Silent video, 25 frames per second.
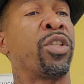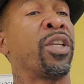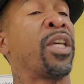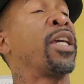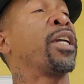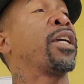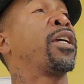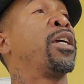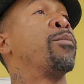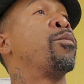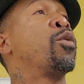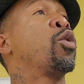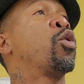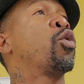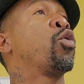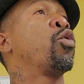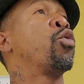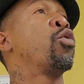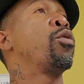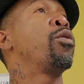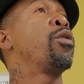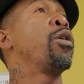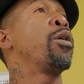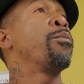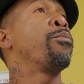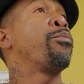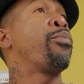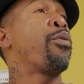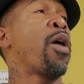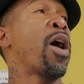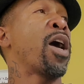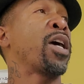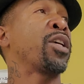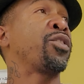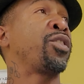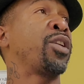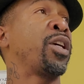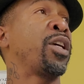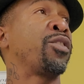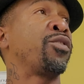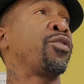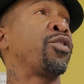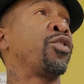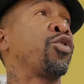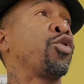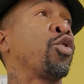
and chemical processes.